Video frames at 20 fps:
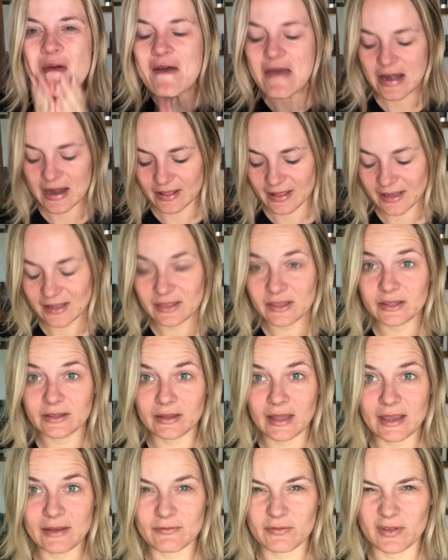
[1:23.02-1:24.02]
And I like
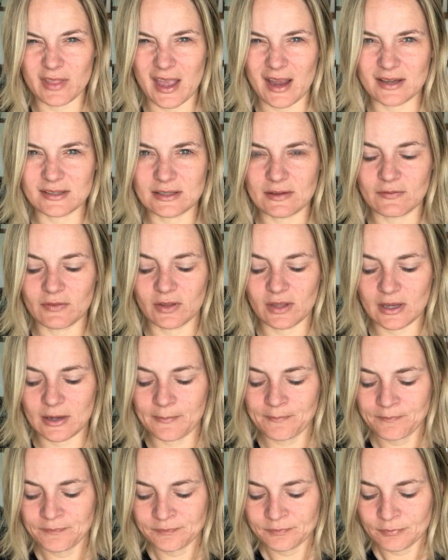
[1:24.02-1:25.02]
the light for that because I feel
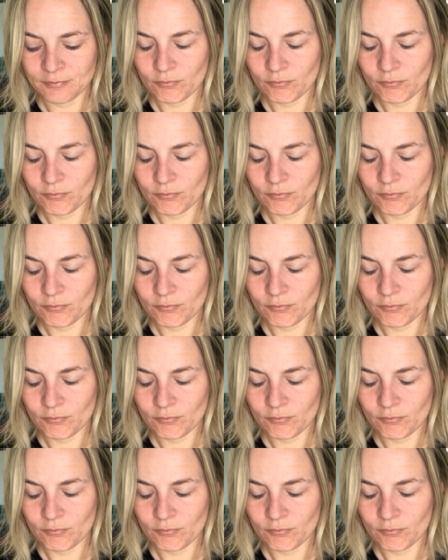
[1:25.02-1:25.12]
like